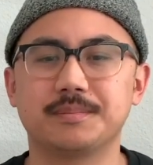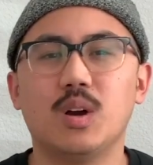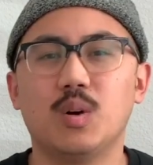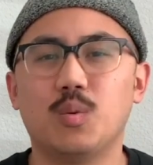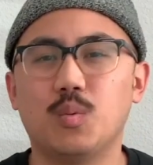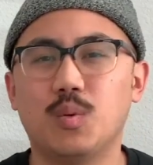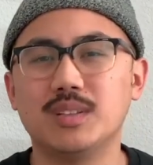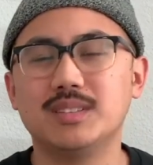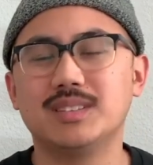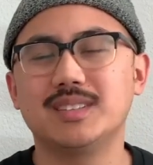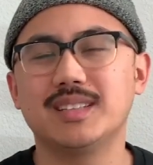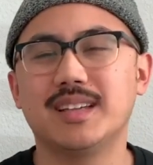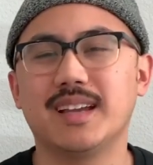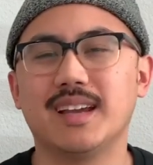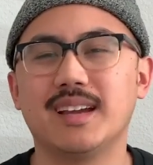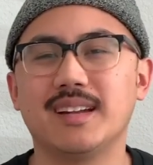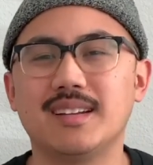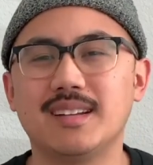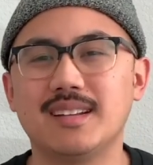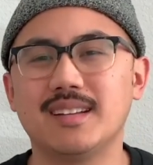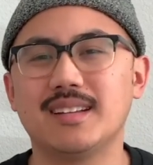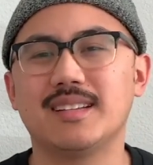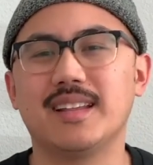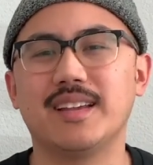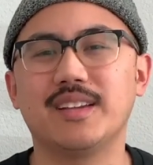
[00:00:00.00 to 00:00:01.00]
Once again,
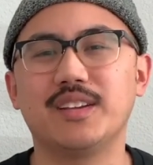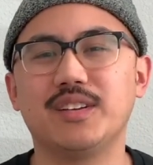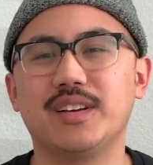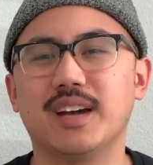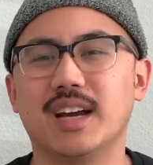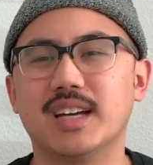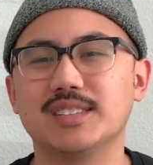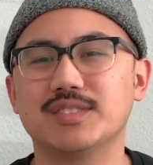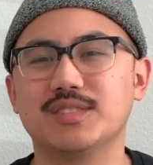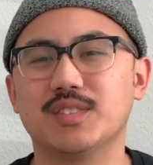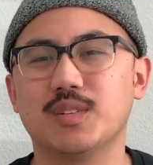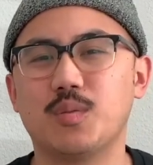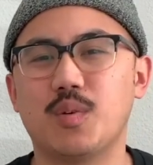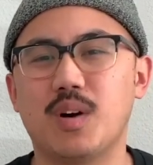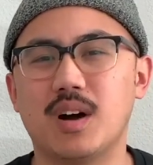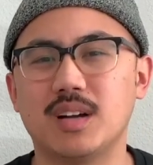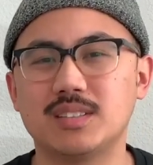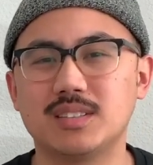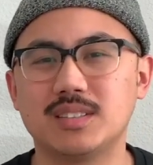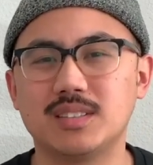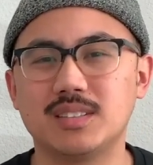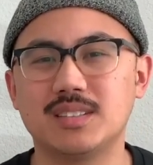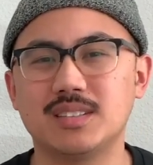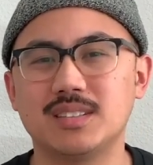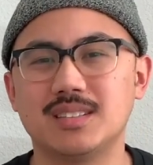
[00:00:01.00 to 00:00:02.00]
thank you guys for
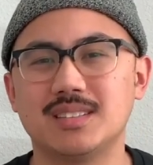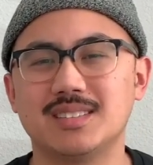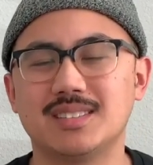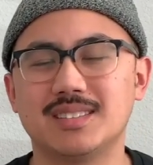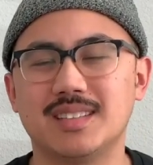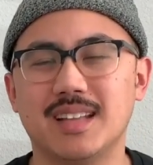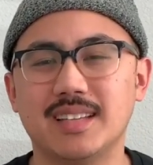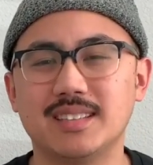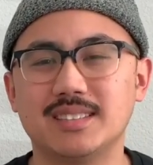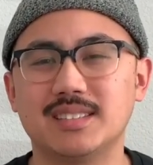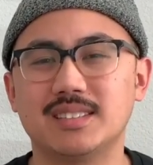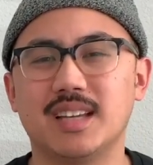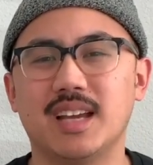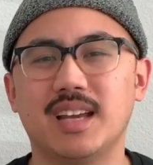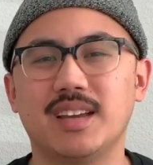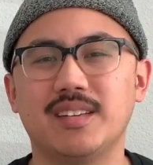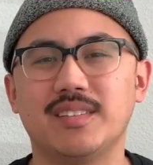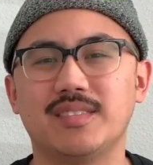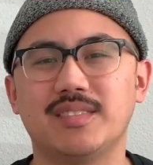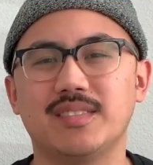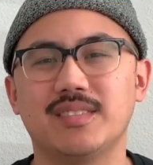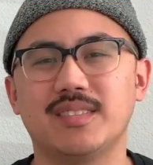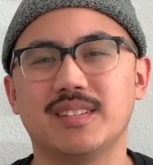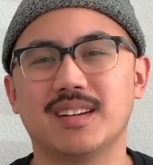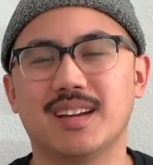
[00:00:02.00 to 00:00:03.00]
watching, stay safe,
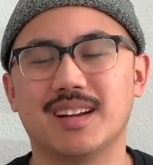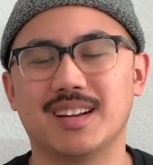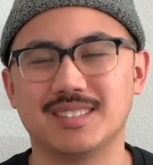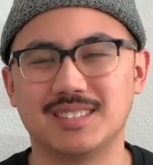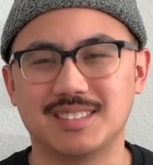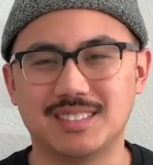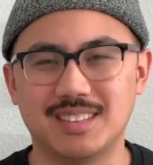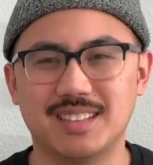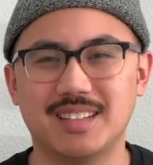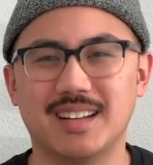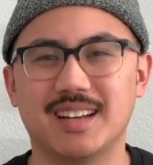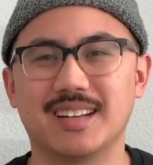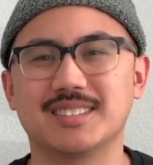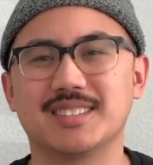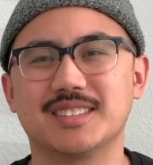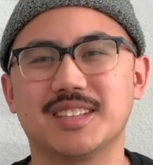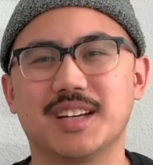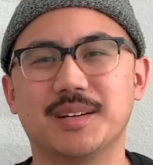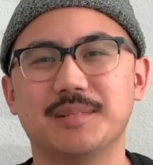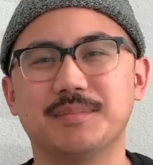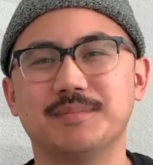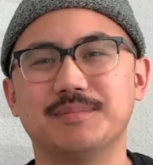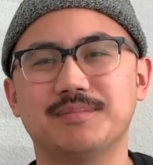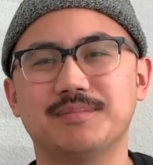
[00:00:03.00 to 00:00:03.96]
and I'll see you next time.